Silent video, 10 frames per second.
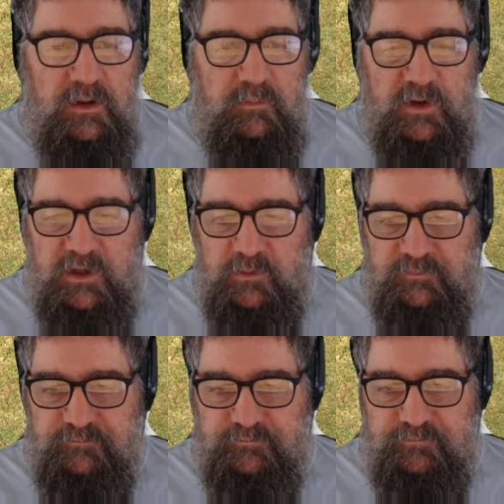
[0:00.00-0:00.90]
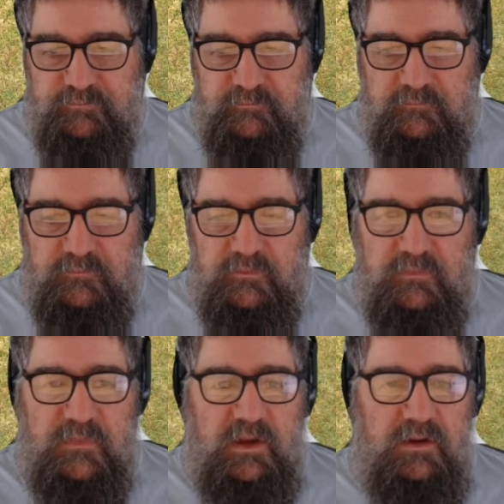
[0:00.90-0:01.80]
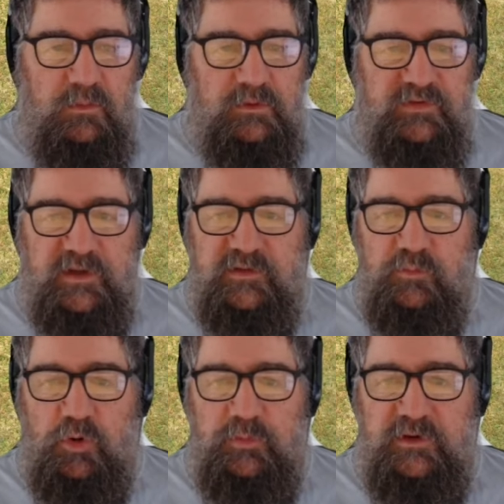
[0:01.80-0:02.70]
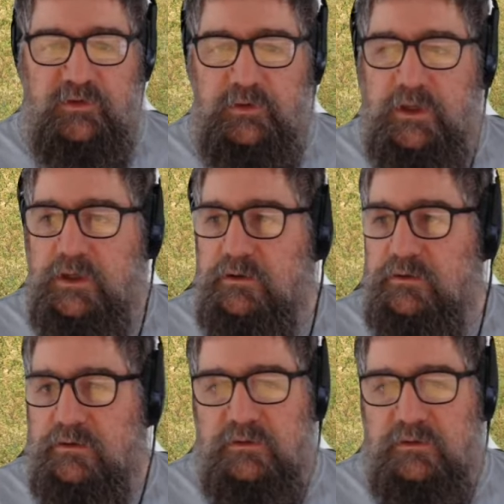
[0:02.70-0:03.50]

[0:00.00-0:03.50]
But anyway, we've set some properties on there.